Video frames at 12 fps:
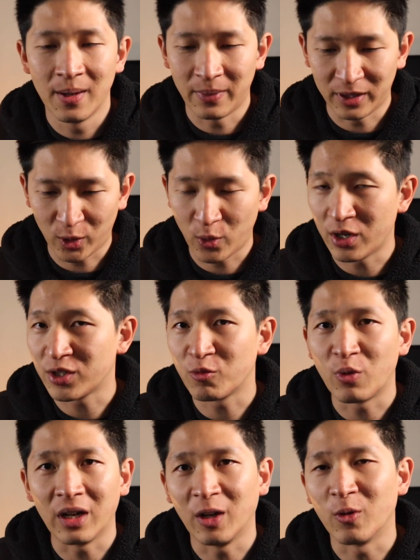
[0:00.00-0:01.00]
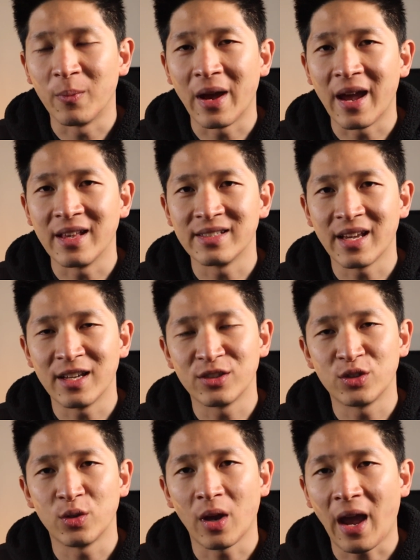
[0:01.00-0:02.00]
but the question really remains as
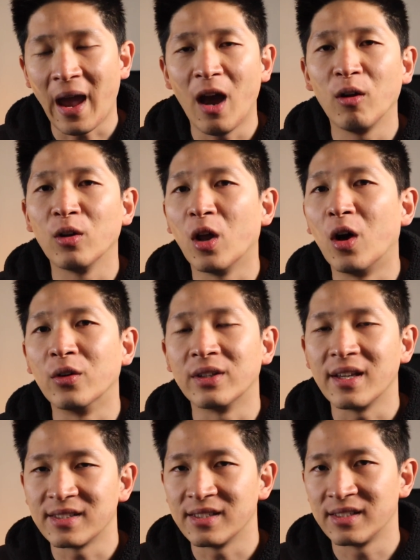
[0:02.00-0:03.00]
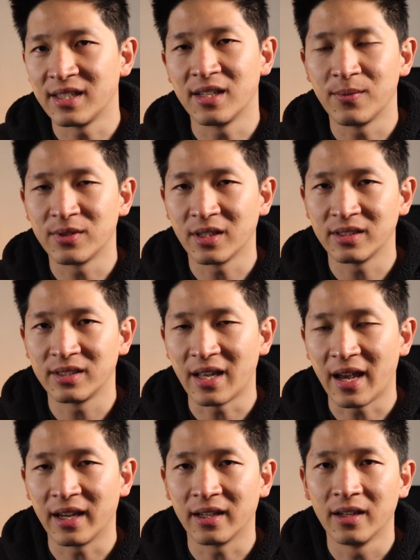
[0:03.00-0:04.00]
to how long these incentives are
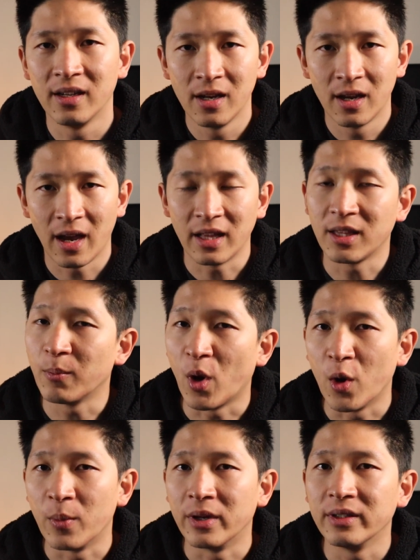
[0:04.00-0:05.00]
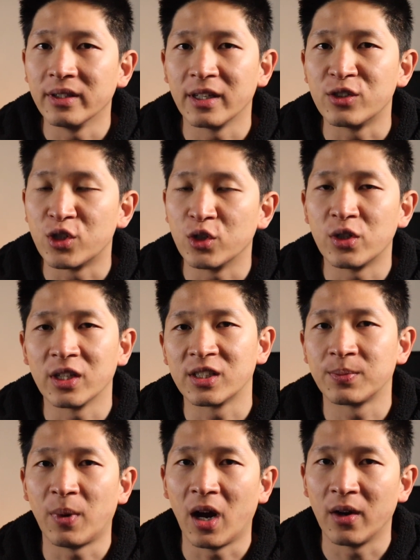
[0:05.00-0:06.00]
staying. At the moment, they're due to
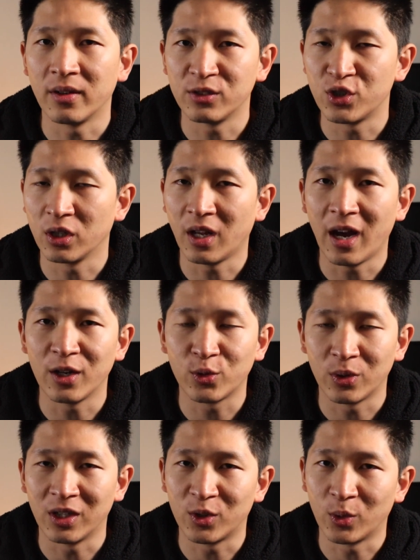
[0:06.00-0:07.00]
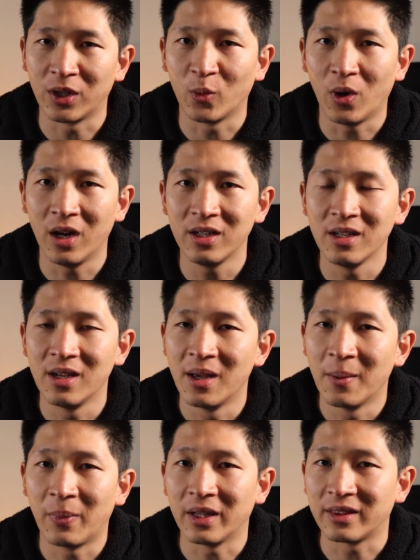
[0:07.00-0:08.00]
expire in July 2021,
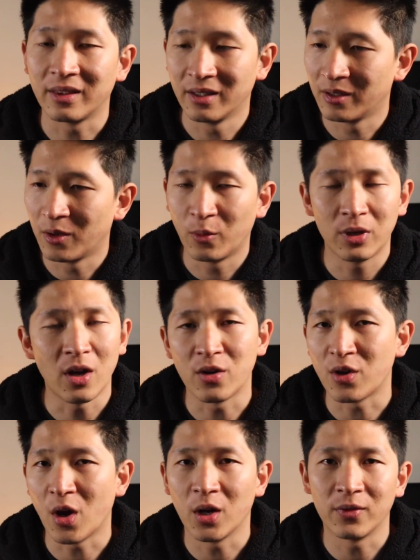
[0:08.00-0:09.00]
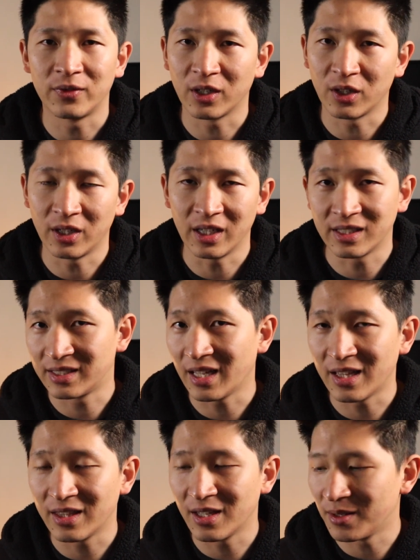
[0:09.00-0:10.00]
but we don't know if they're going to
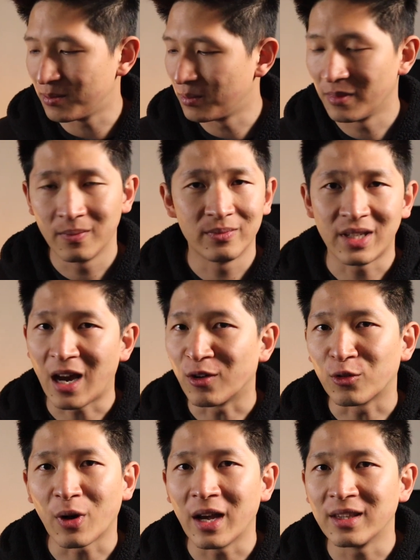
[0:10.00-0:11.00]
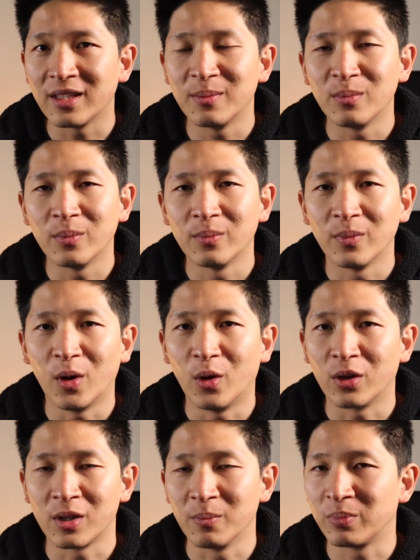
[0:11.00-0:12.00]
extend them, downgrade them,
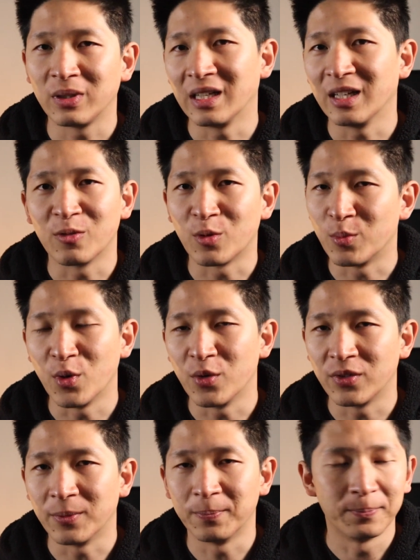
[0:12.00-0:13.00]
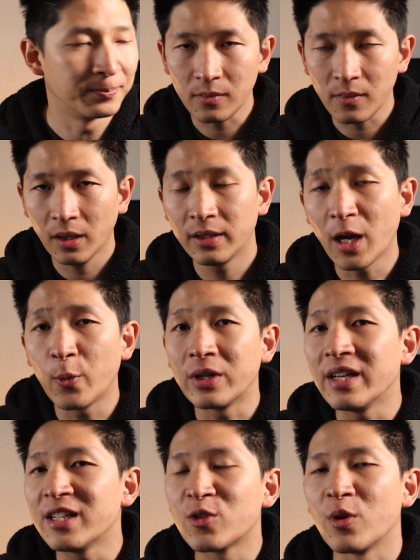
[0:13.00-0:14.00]
or completely remove them. Now, we
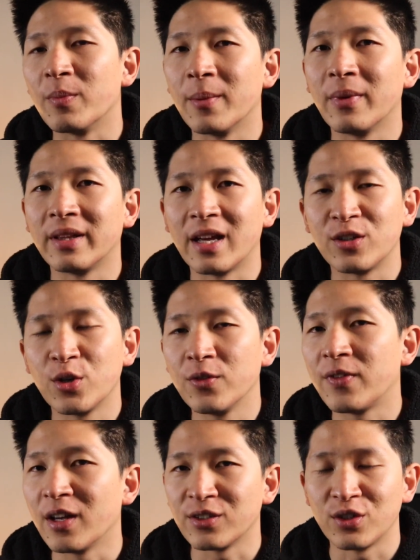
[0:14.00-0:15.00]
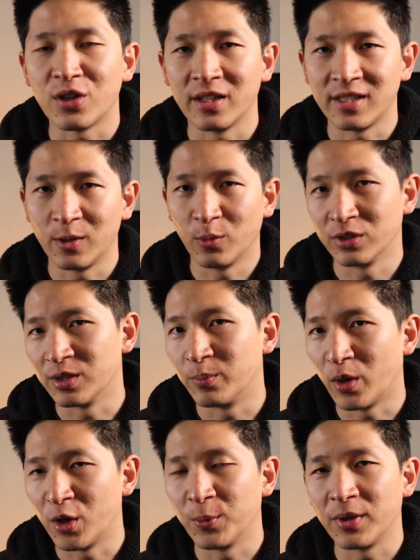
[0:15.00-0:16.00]
need to remember that 2019 was the
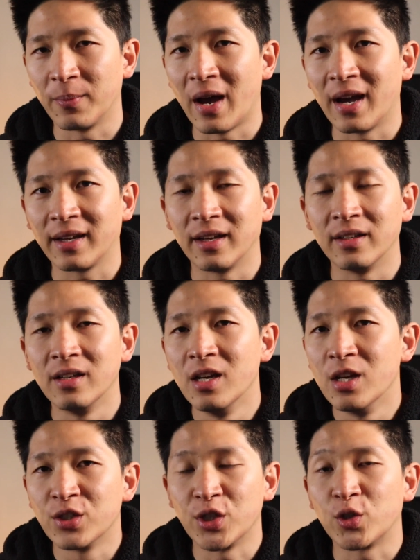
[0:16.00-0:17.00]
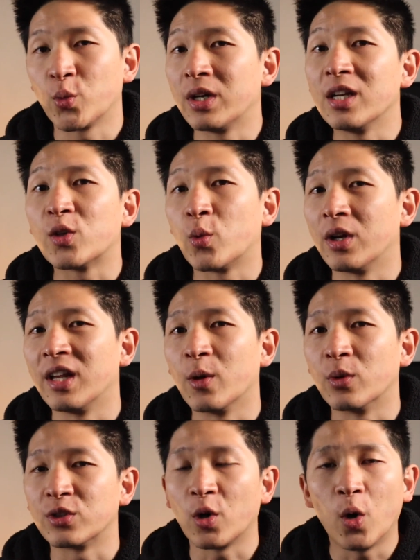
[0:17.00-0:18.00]
bottom of the market, so 2020
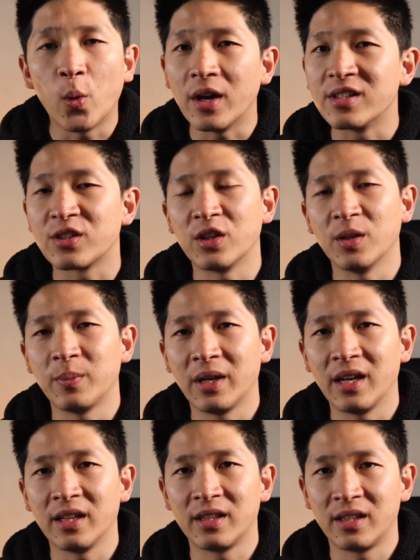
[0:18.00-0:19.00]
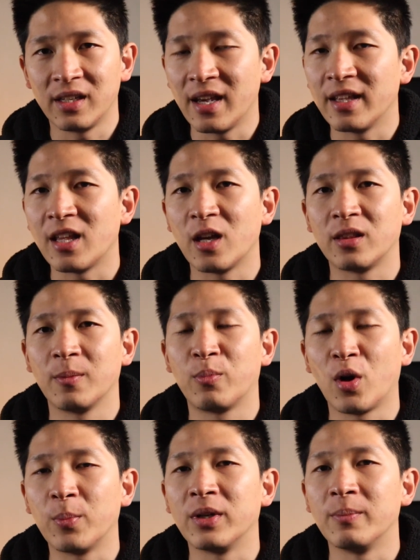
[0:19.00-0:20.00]
was always going to be the year that the
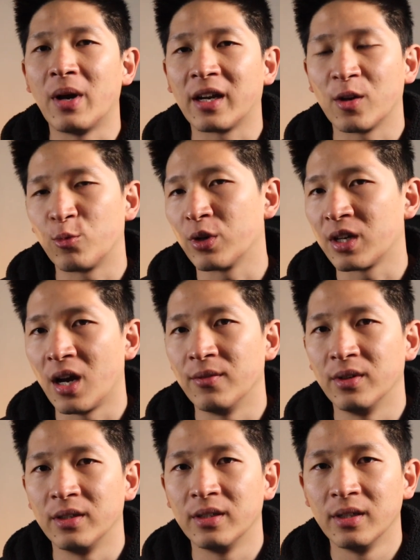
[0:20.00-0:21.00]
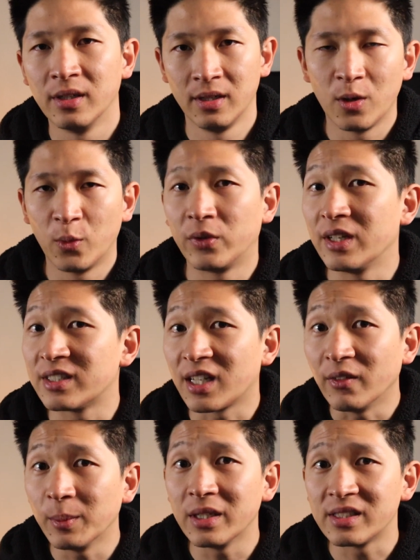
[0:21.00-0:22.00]
property market recovered. With these
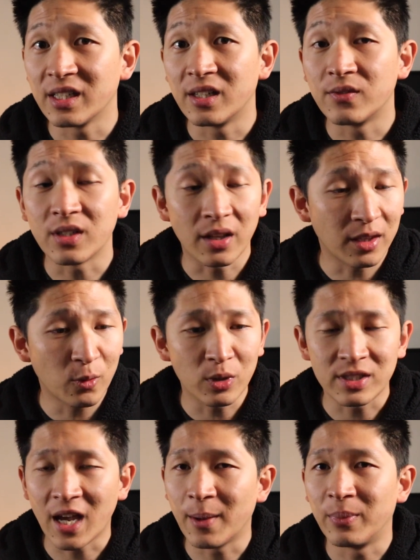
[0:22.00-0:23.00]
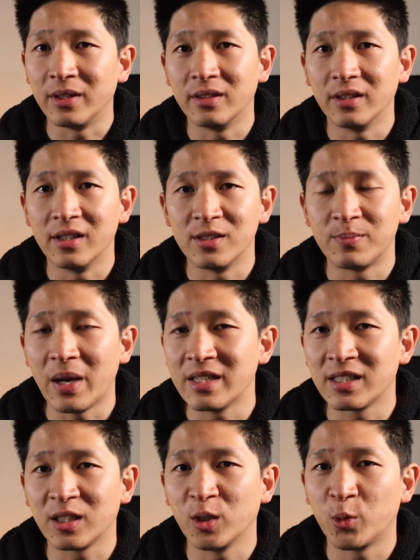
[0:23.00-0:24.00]
government incentives, I think what's happened is
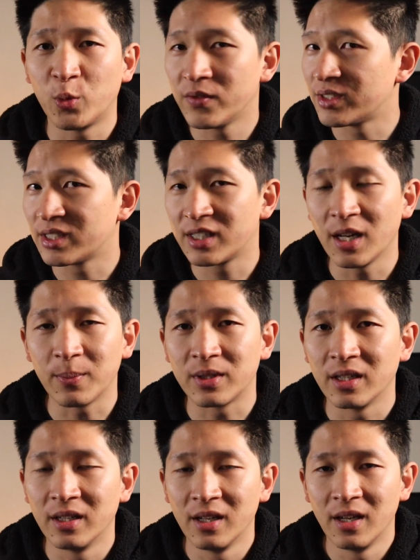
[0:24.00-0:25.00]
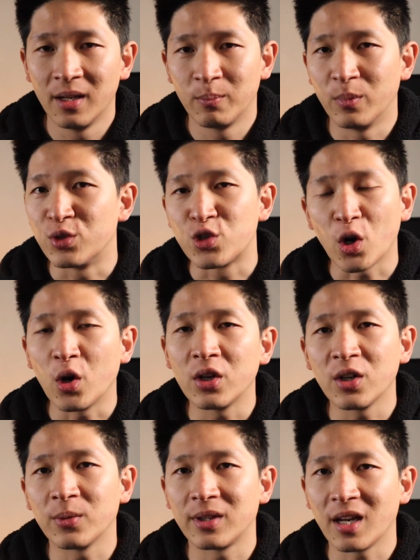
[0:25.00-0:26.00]
basically we've skipped majority
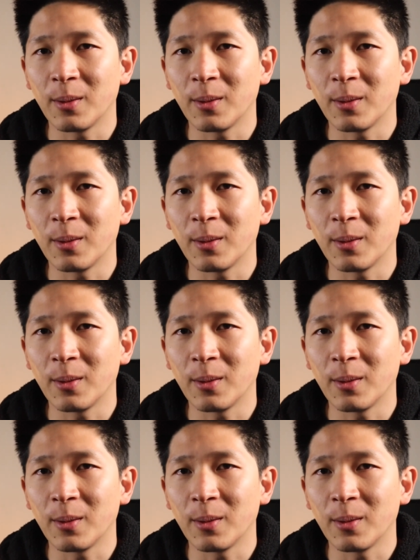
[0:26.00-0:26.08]
of the